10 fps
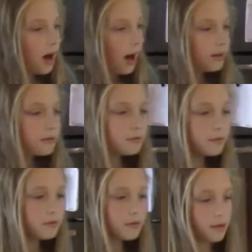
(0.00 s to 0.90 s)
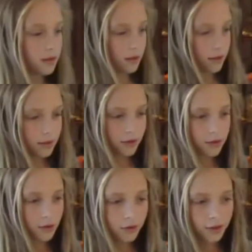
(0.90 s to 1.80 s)
I don't
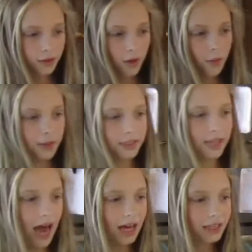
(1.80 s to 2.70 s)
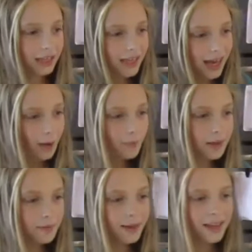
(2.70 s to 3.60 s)
totally know exactly how
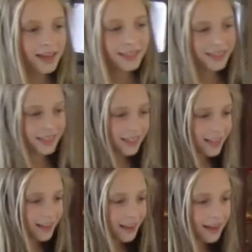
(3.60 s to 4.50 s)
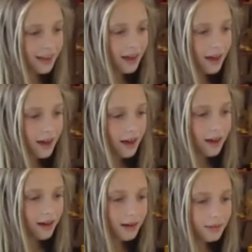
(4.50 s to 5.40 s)
many minutes.
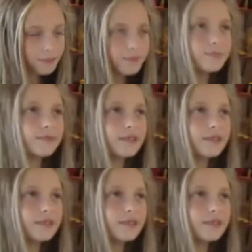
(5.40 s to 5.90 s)
I